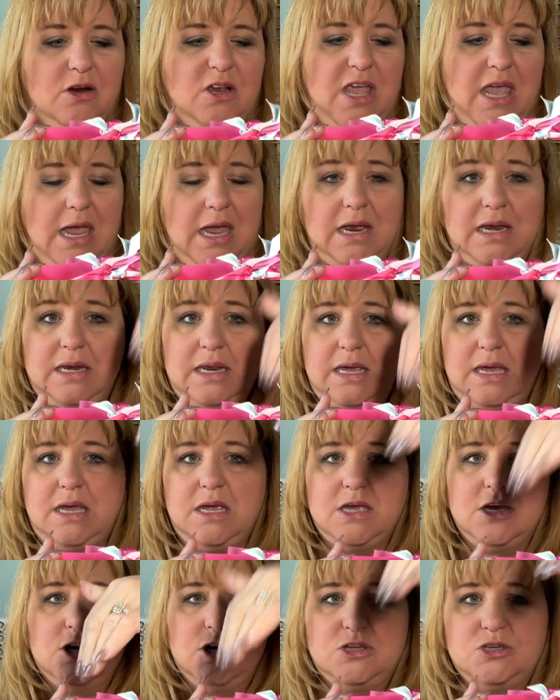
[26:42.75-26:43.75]

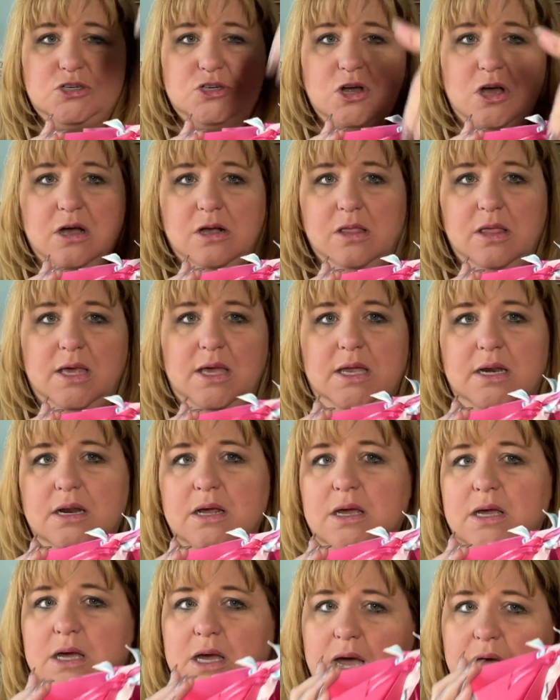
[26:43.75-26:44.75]
Candy, chocolate,